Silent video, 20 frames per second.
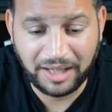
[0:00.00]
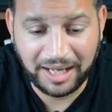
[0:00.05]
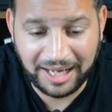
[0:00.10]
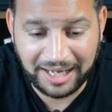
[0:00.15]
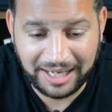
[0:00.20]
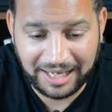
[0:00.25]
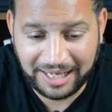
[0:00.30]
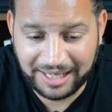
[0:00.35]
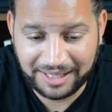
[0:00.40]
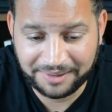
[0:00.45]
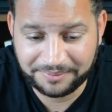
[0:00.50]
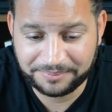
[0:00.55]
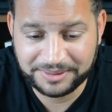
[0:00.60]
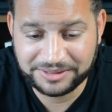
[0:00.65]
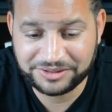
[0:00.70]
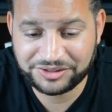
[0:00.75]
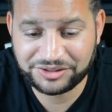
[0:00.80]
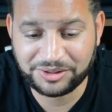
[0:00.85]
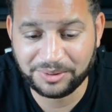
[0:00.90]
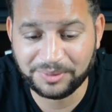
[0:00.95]
I've
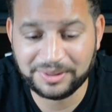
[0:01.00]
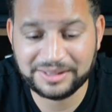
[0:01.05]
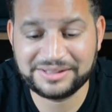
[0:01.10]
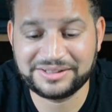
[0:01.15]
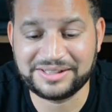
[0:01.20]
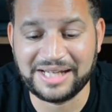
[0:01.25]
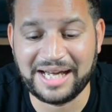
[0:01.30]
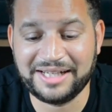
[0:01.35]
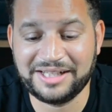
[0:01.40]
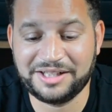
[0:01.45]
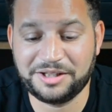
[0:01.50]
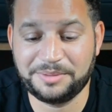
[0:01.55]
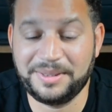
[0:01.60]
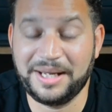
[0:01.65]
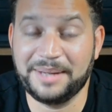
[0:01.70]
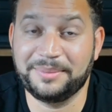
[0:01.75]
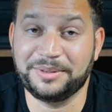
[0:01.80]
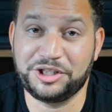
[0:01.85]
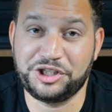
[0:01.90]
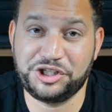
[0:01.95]
been so excited to
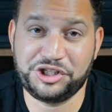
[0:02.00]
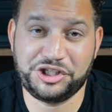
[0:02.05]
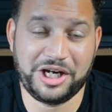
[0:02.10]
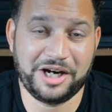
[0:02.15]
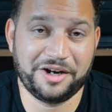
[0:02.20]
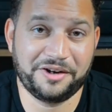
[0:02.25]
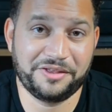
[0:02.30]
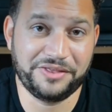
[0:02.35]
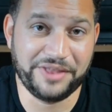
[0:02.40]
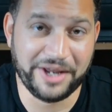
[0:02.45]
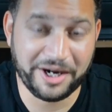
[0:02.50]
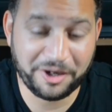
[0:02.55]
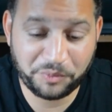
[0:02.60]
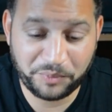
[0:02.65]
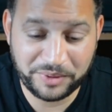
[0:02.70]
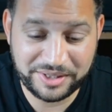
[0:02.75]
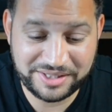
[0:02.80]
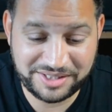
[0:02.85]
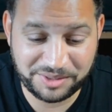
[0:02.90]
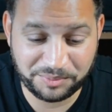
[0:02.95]
be able to share their
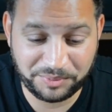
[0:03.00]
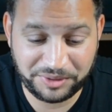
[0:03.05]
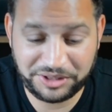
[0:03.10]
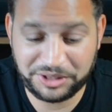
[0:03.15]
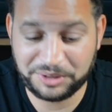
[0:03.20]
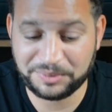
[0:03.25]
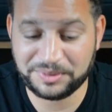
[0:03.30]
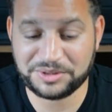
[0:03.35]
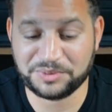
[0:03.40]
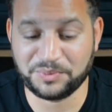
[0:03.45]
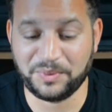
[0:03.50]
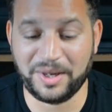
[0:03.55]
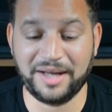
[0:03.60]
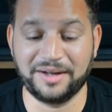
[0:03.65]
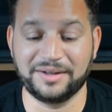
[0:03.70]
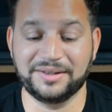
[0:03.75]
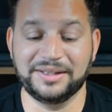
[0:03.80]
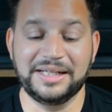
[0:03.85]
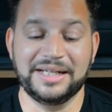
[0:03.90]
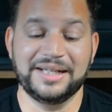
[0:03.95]
wisdom with you as
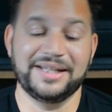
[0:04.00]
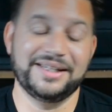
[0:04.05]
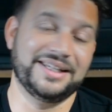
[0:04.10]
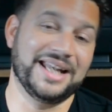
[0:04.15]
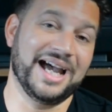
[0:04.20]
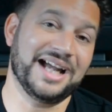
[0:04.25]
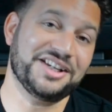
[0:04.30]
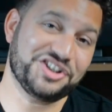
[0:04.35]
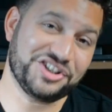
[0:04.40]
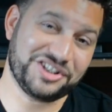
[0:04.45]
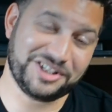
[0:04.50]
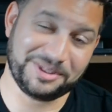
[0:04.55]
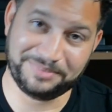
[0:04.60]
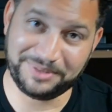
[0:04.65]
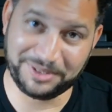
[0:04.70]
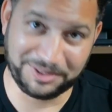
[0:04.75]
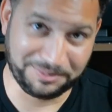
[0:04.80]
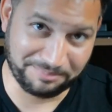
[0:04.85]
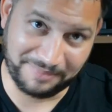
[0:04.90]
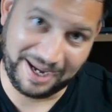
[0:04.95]
well, not just to
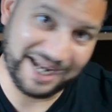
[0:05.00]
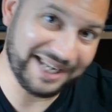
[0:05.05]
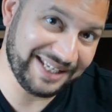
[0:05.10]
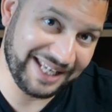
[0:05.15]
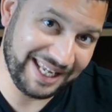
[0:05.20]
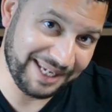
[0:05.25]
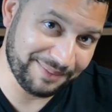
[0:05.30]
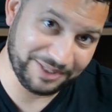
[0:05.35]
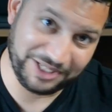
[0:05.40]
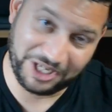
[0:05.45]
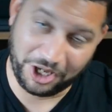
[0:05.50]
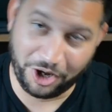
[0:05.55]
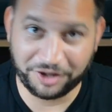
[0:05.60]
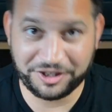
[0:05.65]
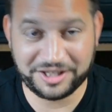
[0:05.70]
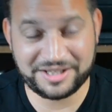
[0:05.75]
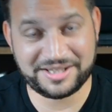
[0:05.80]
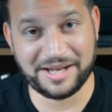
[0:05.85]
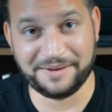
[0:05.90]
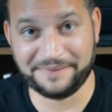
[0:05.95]
build my name and
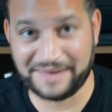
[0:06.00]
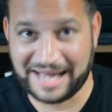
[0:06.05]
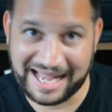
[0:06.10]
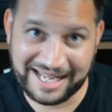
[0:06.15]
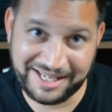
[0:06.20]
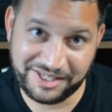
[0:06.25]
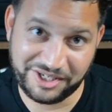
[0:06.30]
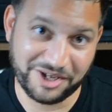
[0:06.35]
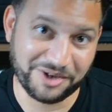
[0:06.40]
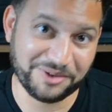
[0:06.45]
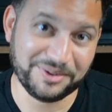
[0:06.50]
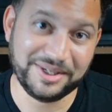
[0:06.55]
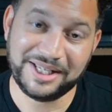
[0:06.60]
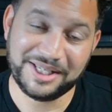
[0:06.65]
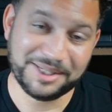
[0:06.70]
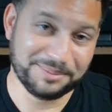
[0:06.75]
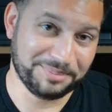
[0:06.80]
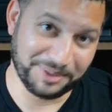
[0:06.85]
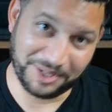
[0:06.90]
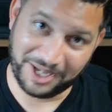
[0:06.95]
all the stuff I know,
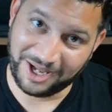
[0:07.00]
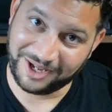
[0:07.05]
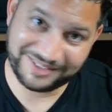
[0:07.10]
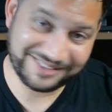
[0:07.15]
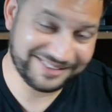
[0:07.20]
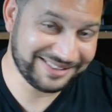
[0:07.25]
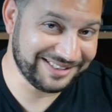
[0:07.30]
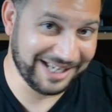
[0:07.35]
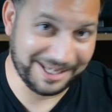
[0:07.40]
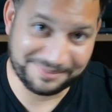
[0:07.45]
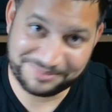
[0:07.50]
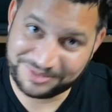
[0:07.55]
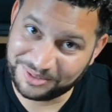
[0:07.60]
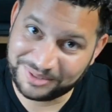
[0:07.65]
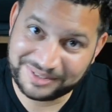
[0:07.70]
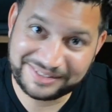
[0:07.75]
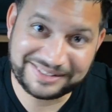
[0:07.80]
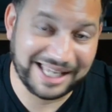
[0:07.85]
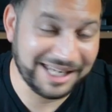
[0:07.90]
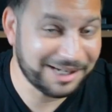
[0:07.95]
but honestly, I'm
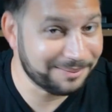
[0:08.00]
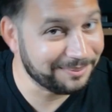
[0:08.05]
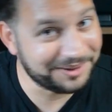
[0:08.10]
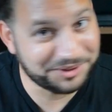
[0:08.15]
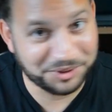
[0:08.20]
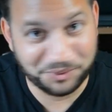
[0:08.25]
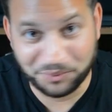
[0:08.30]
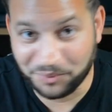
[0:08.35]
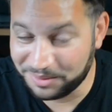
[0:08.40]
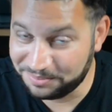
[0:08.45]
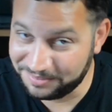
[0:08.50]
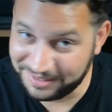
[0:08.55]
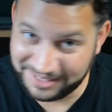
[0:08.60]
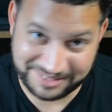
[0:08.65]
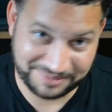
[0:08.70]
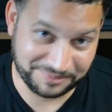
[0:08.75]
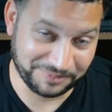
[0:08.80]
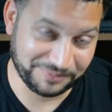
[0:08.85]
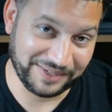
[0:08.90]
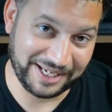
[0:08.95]
so excited about the One
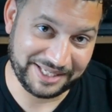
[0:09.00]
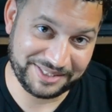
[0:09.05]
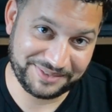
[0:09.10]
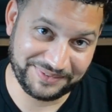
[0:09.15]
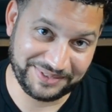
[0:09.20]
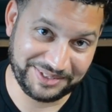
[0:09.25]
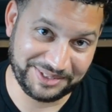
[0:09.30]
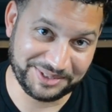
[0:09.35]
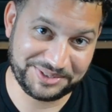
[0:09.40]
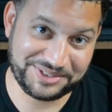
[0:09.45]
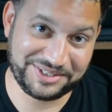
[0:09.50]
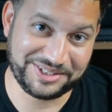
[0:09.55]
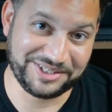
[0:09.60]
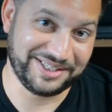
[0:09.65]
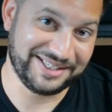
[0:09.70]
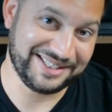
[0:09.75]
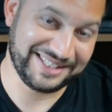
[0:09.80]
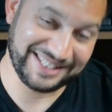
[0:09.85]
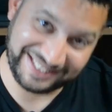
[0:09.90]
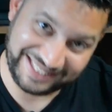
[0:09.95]
Piece of Advice video
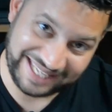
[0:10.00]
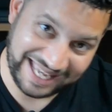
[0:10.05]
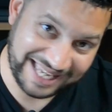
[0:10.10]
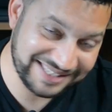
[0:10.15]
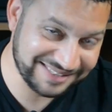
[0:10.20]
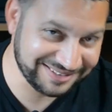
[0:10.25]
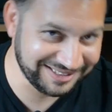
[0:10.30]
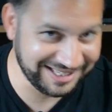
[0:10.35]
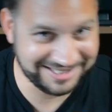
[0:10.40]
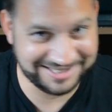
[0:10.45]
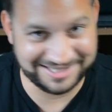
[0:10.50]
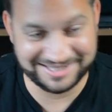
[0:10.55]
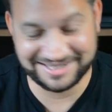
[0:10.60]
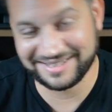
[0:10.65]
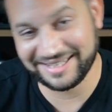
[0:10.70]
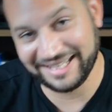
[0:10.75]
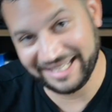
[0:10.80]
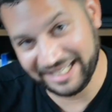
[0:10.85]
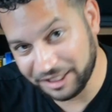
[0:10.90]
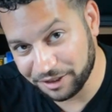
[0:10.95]
series, the guest
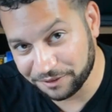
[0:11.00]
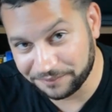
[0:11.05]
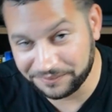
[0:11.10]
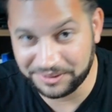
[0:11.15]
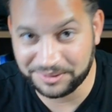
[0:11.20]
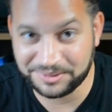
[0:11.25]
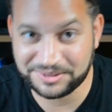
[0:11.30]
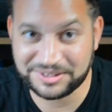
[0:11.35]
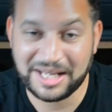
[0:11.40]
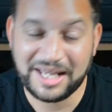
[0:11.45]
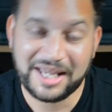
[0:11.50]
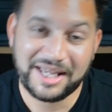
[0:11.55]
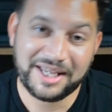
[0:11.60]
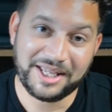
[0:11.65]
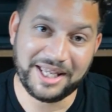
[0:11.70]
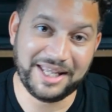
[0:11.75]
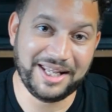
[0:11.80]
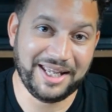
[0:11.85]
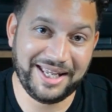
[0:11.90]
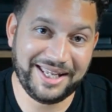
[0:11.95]
lessons, the interviews,
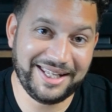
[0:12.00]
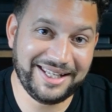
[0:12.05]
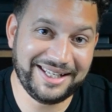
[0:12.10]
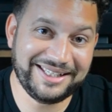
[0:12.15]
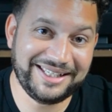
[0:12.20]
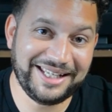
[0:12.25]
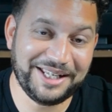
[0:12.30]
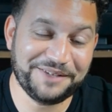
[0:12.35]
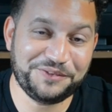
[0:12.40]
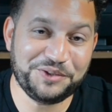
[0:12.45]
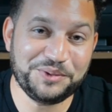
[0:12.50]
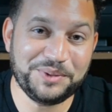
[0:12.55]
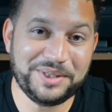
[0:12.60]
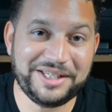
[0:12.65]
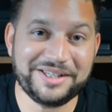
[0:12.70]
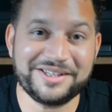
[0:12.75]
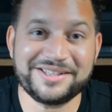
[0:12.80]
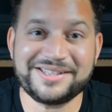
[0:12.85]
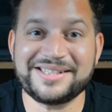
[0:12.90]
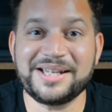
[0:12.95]
and if you
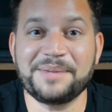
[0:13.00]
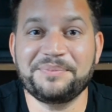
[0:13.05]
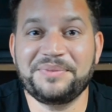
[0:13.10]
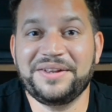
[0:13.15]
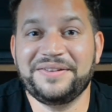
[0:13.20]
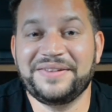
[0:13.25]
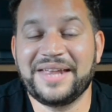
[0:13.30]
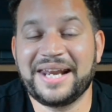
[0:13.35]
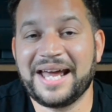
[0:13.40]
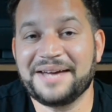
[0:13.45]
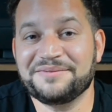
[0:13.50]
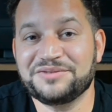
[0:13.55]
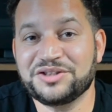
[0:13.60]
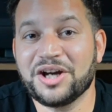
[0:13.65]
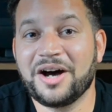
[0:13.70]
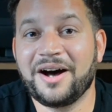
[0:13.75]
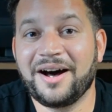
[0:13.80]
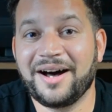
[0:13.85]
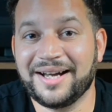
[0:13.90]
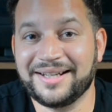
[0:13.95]
hear something that I've
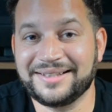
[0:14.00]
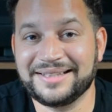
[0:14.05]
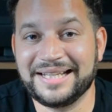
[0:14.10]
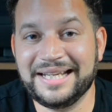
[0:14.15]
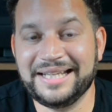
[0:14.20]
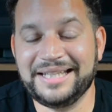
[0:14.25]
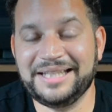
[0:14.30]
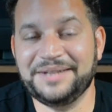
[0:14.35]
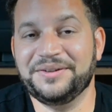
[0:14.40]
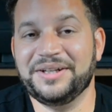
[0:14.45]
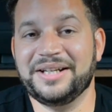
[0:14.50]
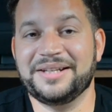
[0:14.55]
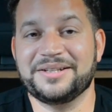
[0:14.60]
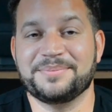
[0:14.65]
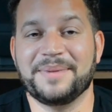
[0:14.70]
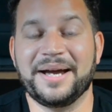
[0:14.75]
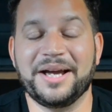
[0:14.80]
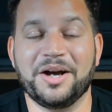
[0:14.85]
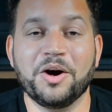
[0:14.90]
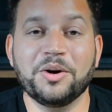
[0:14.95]
taught, even
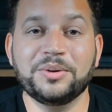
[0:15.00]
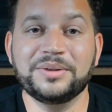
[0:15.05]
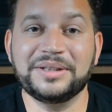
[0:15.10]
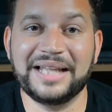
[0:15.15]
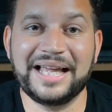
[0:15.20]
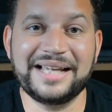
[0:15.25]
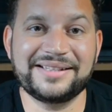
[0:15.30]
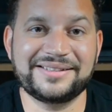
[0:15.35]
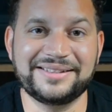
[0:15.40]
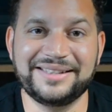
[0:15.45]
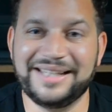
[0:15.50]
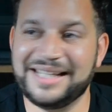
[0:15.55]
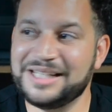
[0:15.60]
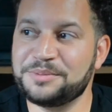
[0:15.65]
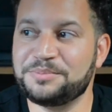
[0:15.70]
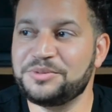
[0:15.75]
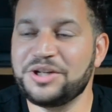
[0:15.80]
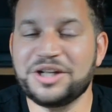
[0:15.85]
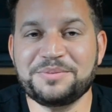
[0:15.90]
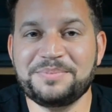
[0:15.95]
as my own lesson,
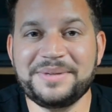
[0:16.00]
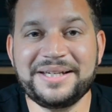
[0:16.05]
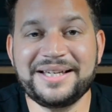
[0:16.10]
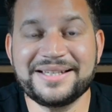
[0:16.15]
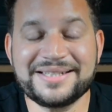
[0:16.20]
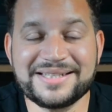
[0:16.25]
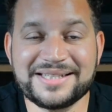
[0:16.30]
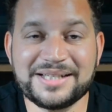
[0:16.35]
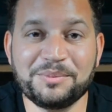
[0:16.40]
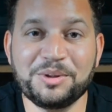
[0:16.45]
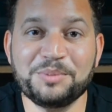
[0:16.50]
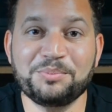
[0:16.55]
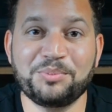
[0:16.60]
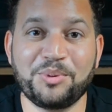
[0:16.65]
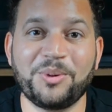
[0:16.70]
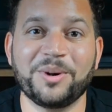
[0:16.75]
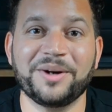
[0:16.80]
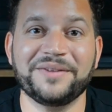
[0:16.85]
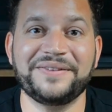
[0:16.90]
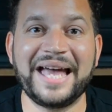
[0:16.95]
it's just because someone
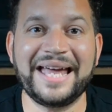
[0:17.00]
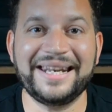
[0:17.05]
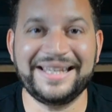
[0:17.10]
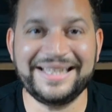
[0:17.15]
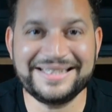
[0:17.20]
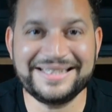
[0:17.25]
poured that